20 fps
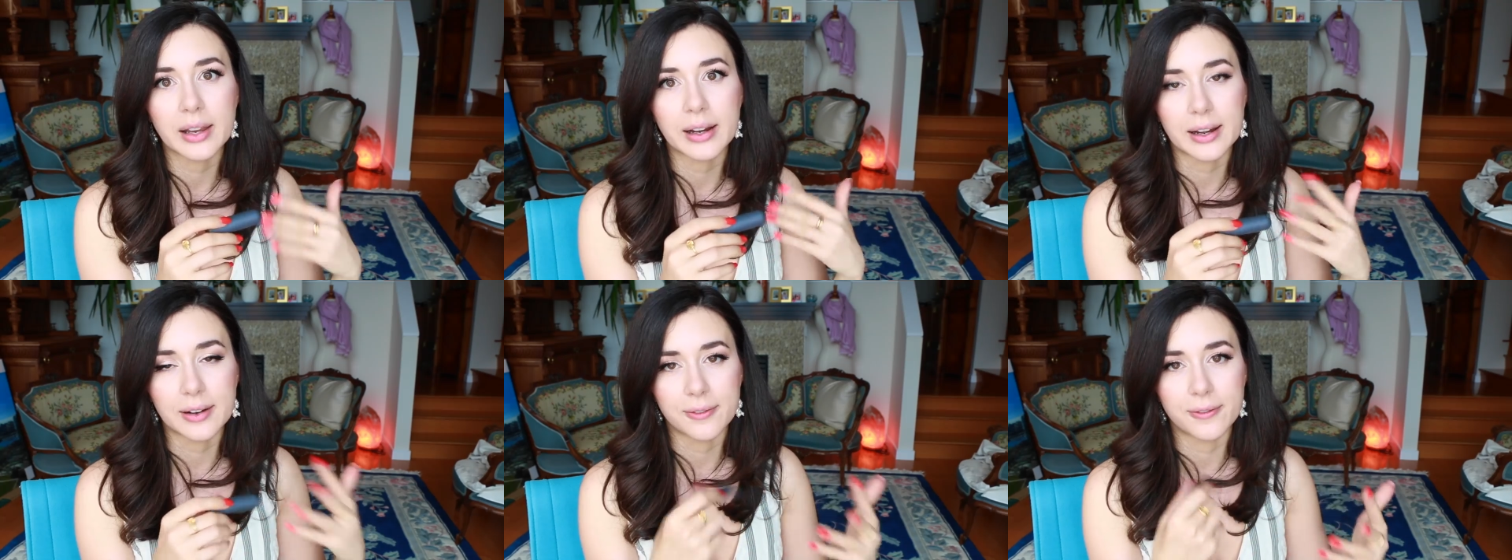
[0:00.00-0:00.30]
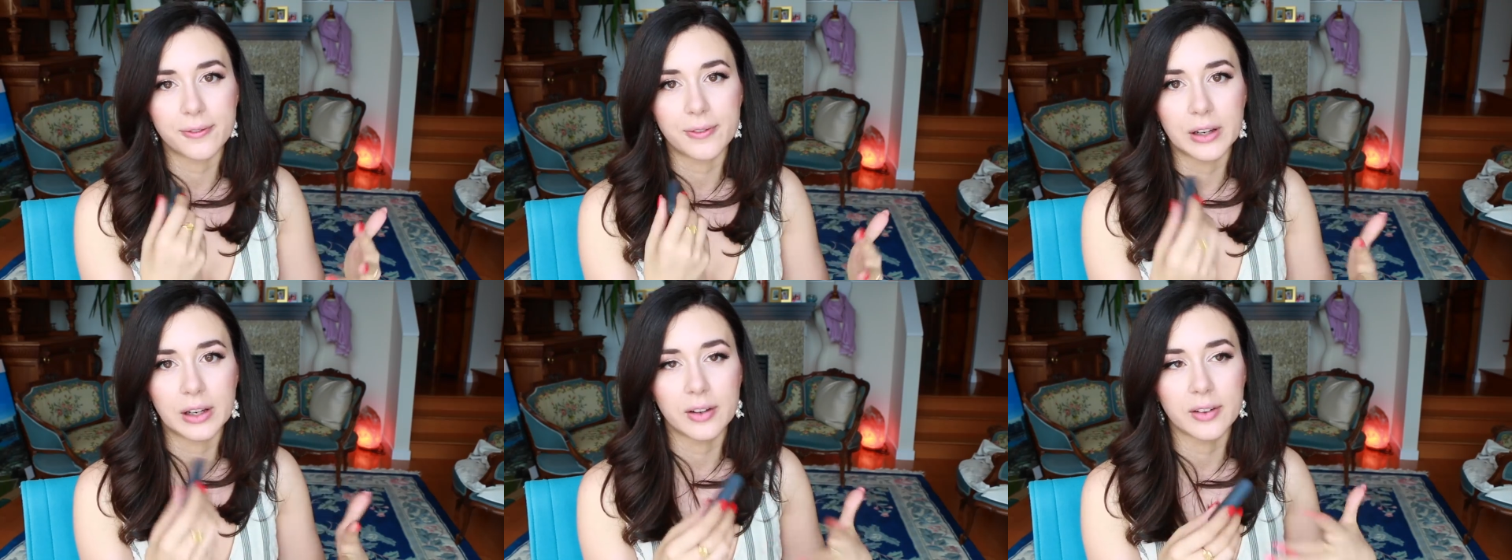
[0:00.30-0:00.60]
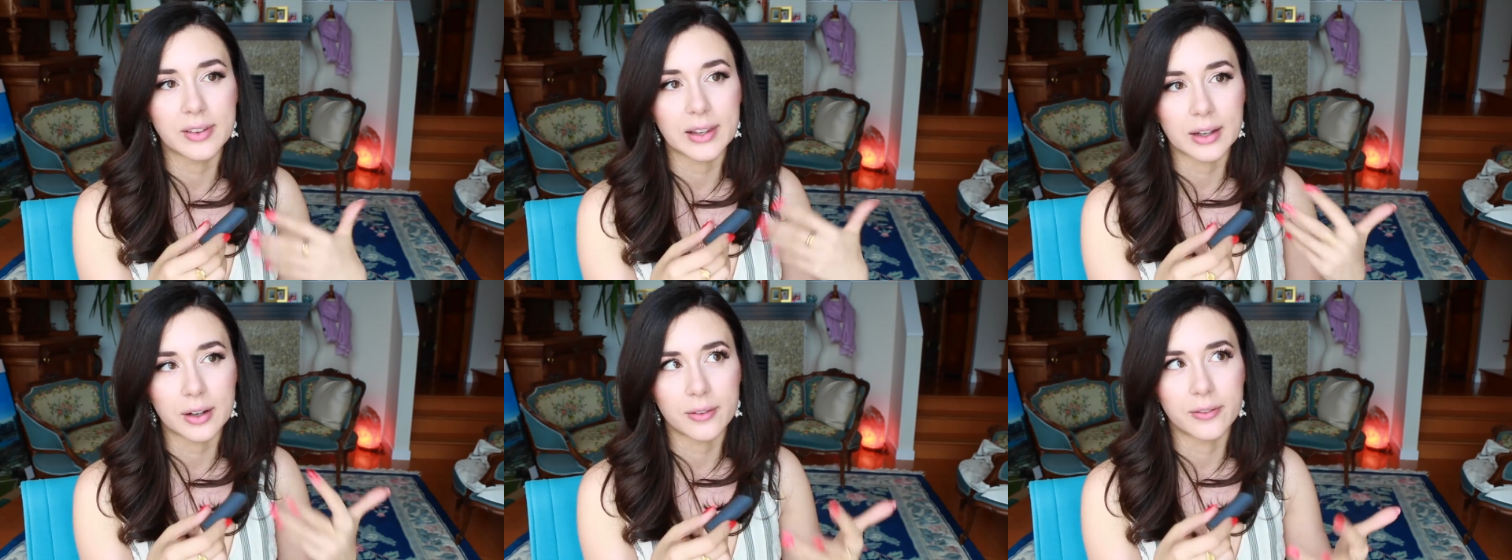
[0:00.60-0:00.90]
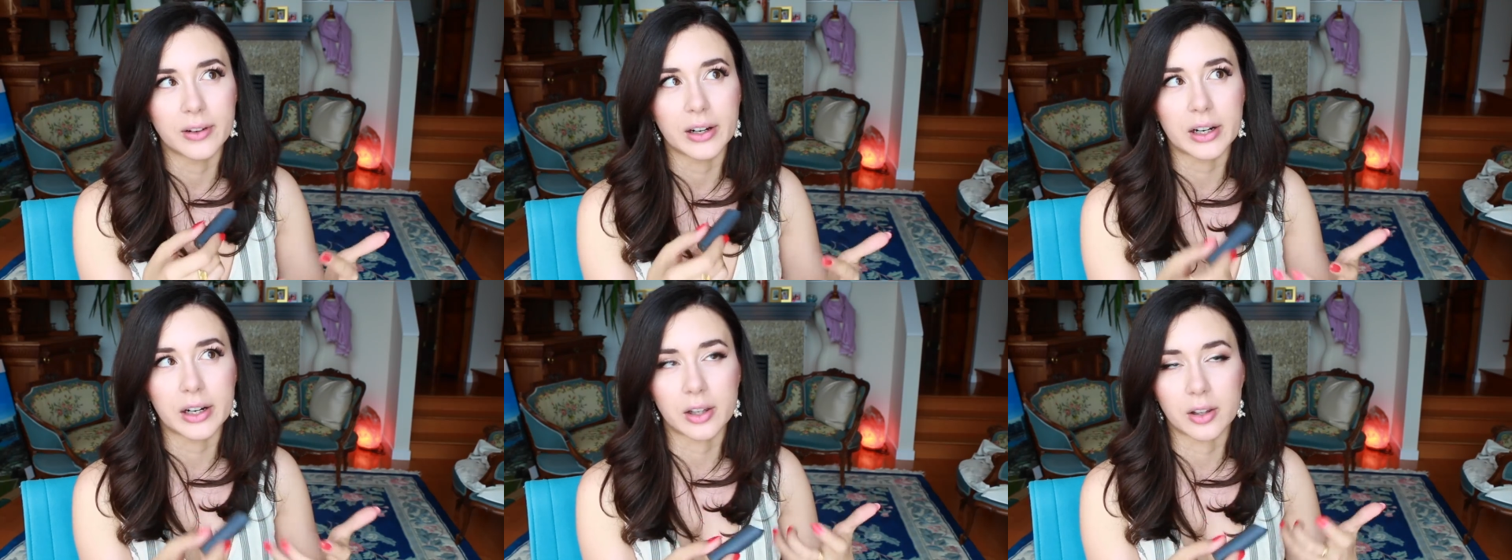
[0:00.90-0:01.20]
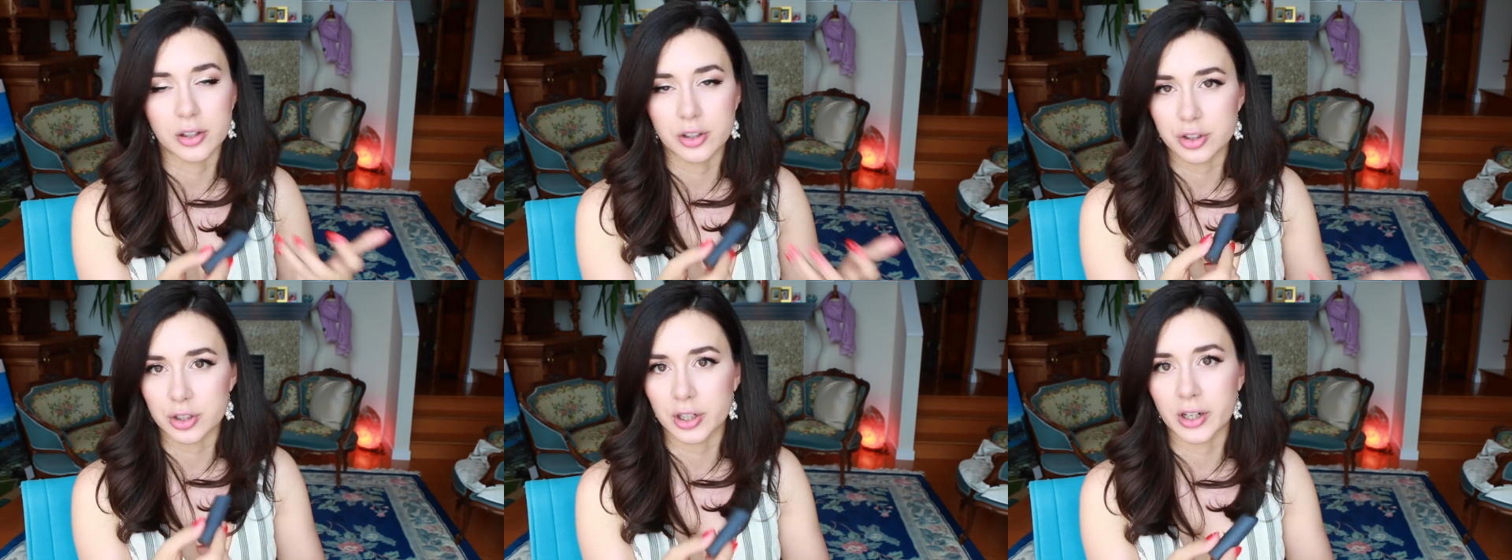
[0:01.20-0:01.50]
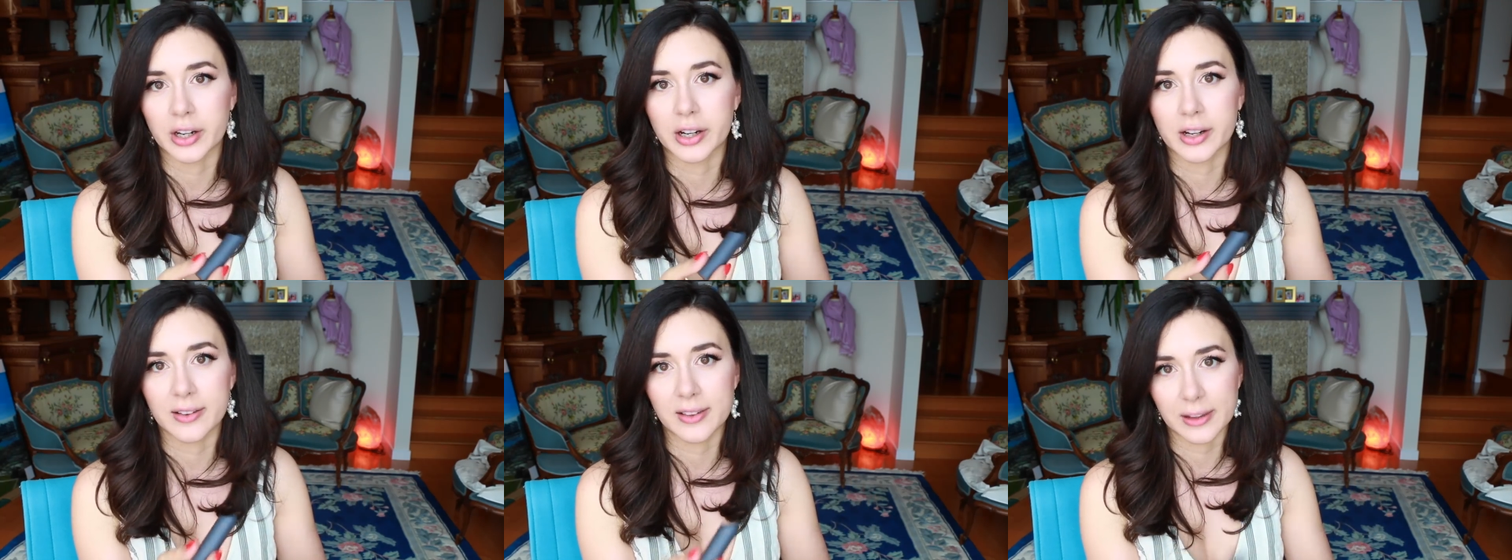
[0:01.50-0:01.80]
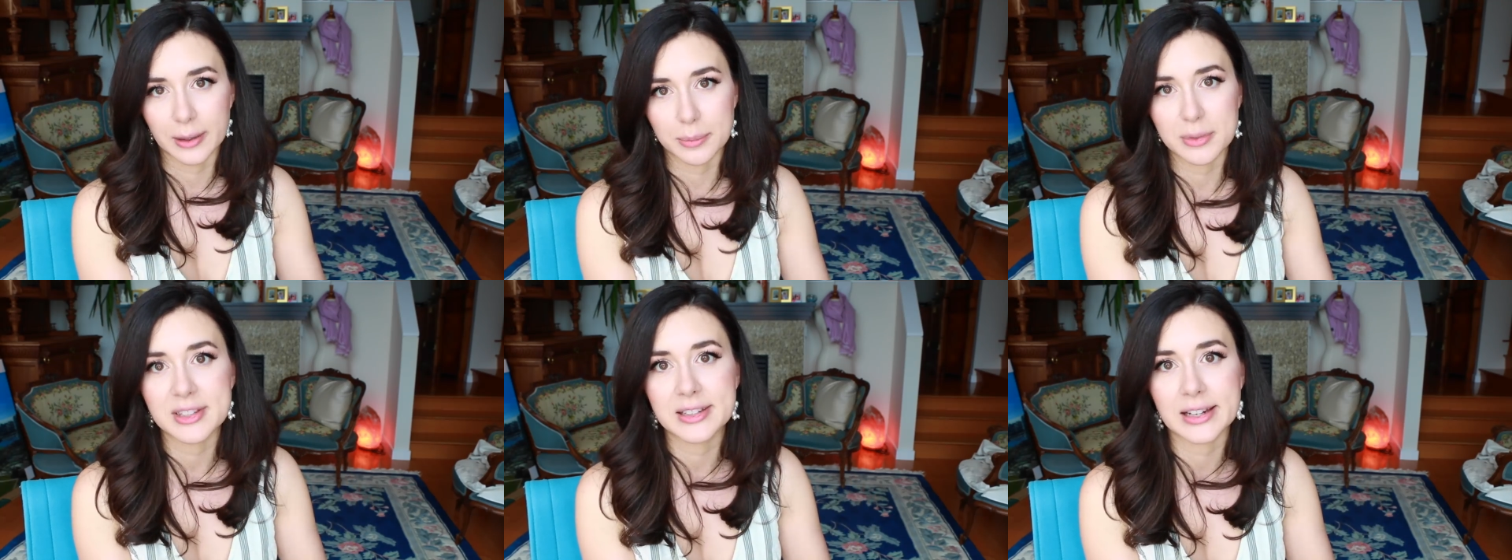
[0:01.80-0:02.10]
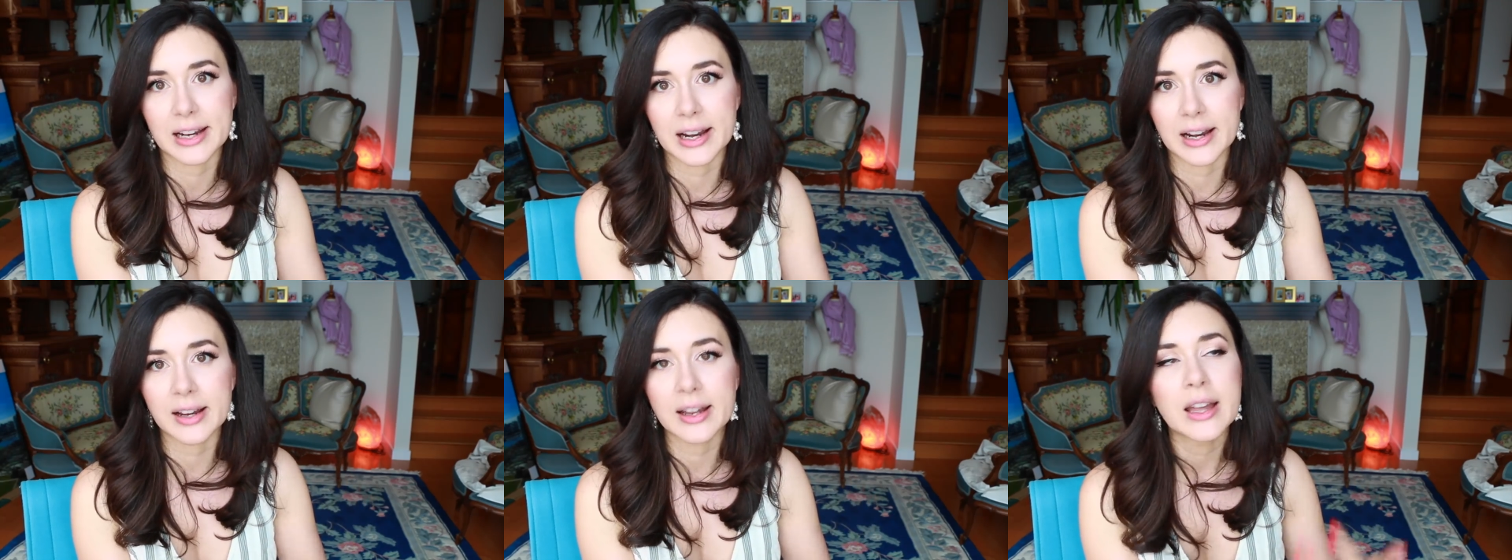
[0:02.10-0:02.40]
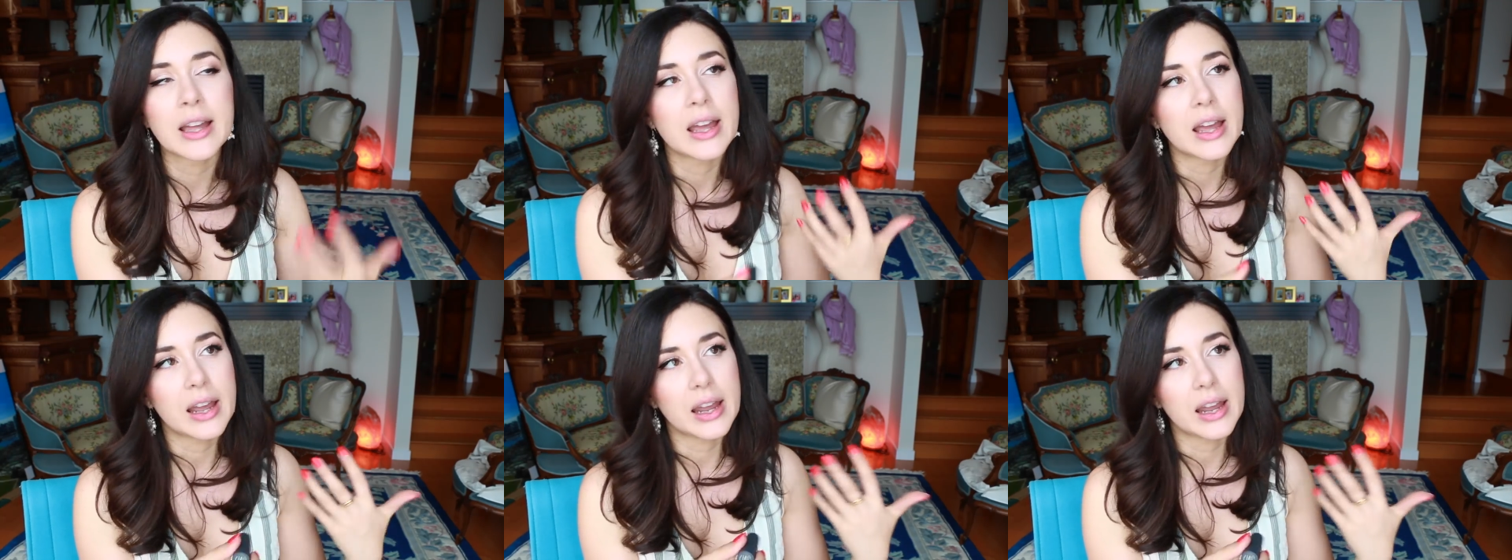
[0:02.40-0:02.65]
Like it feels like a very luxurious lipstick.